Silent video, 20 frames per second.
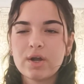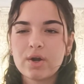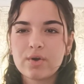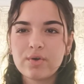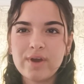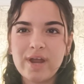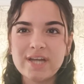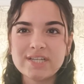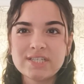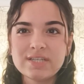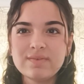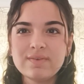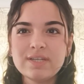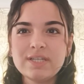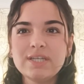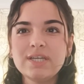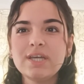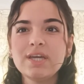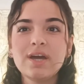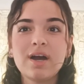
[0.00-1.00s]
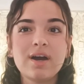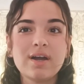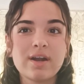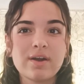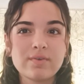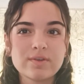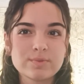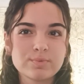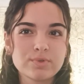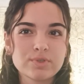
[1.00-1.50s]
creativity, and
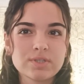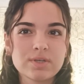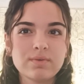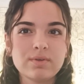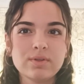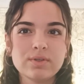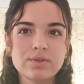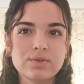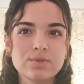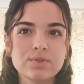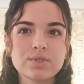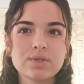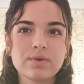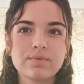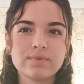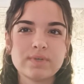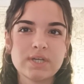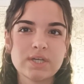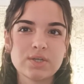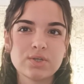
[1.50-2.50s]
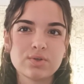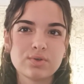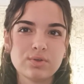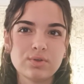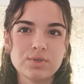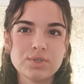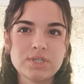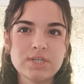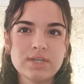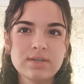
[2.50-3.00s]
a responsible use of
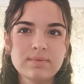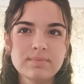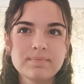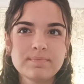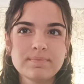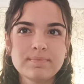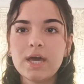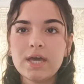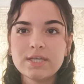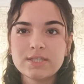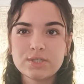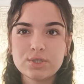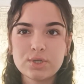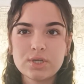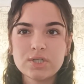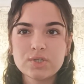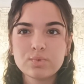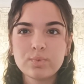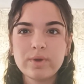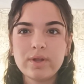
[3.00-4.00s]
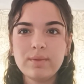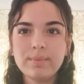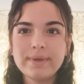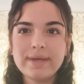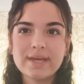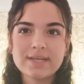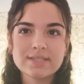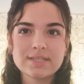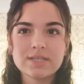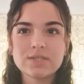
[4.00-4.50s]
technology. Students will
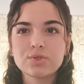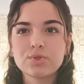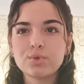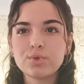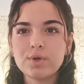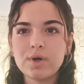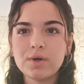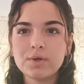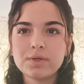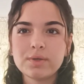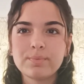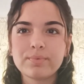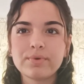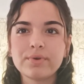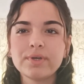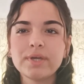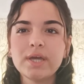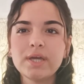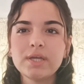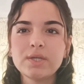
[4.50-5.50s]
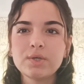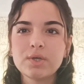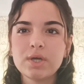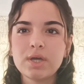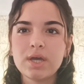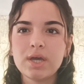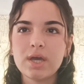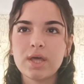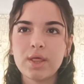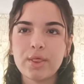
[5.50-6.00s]
be assessed throughout the project
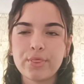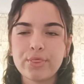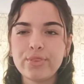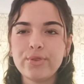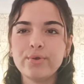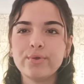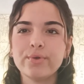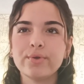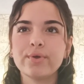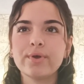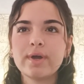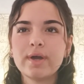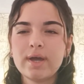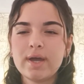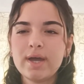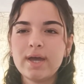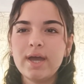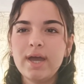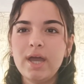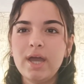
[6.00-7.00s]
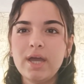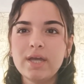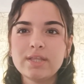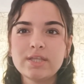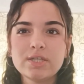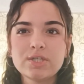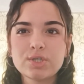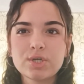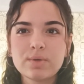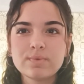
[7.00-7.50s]
through
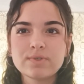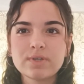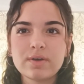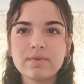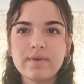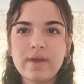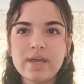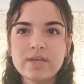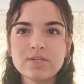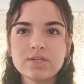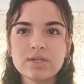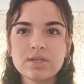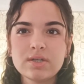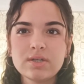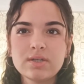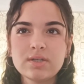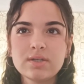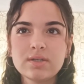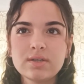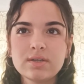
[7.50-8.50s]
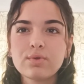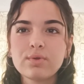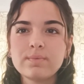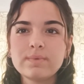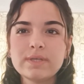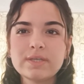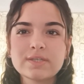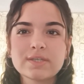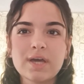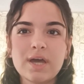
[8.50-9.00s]
teacher observation, group
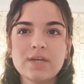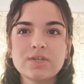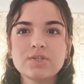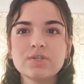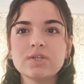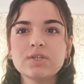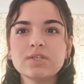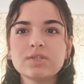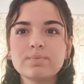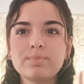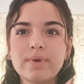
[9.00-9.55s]
discussions,